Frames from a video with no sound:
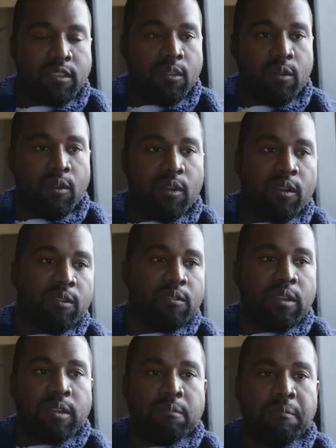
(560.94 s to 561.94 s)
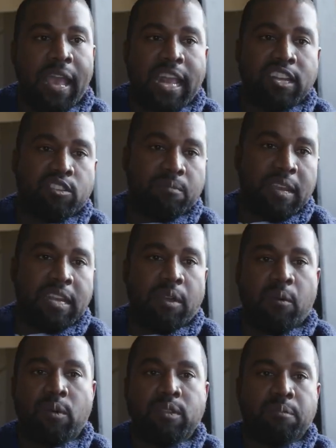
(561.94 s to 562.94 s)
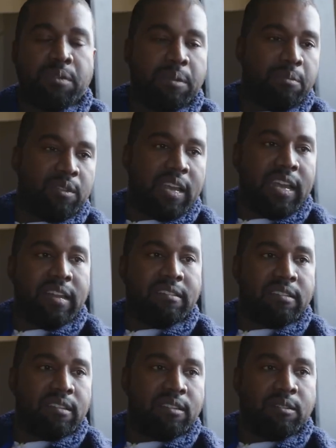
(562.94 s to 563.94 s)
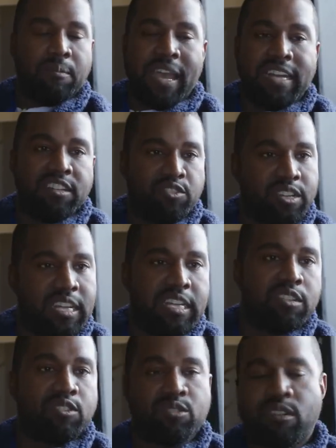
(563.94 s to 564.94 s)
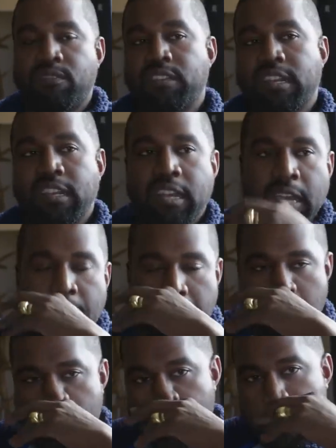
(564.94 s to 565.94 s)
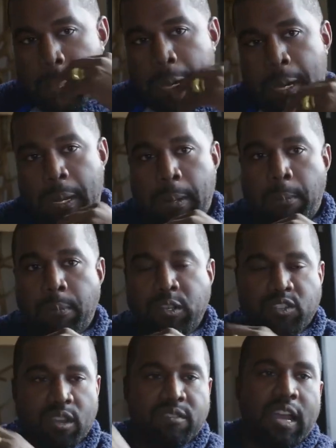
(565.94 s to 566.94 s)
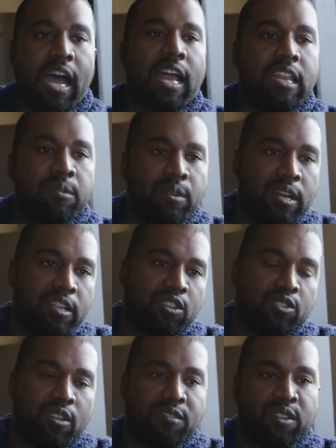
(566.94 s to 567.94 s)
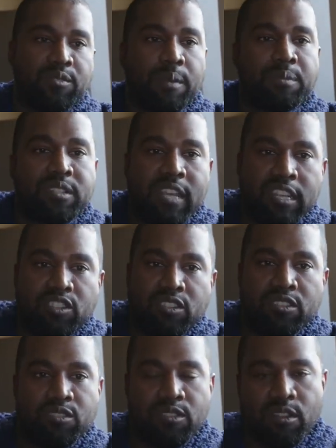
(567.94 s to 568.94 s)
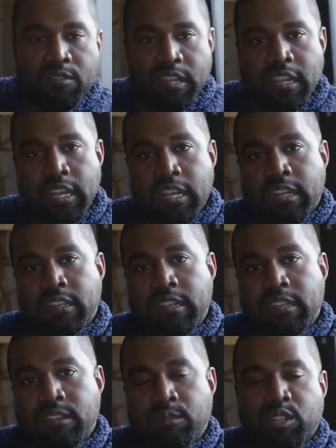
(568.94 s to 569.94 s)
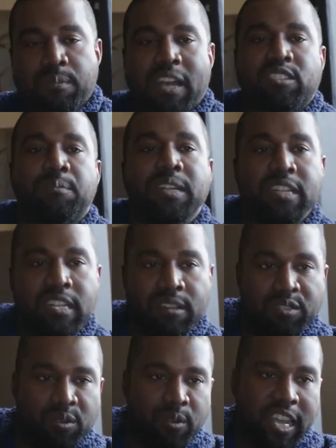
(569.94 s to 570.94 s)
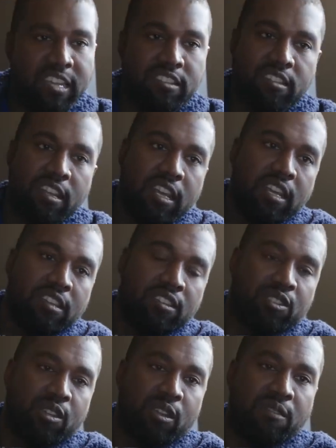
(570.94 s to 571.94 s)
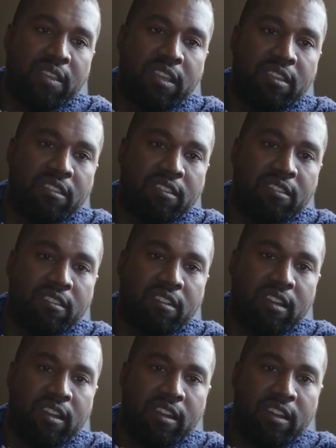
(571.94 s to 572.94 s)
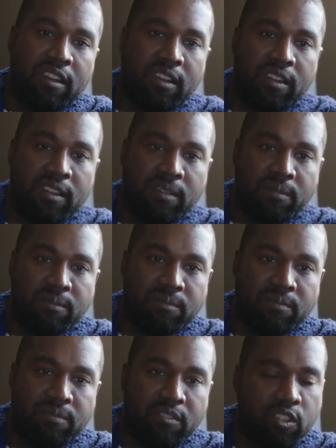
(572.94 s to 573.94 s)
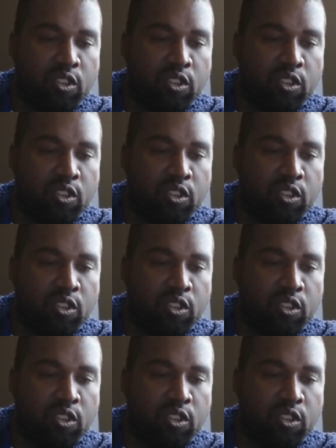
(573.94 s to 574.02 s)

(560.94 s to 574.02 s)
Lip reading: your management or the people that you're managing. You're serving Hollywood. You're serving your reputation. You're serving the responsibility of your race. You're serving. So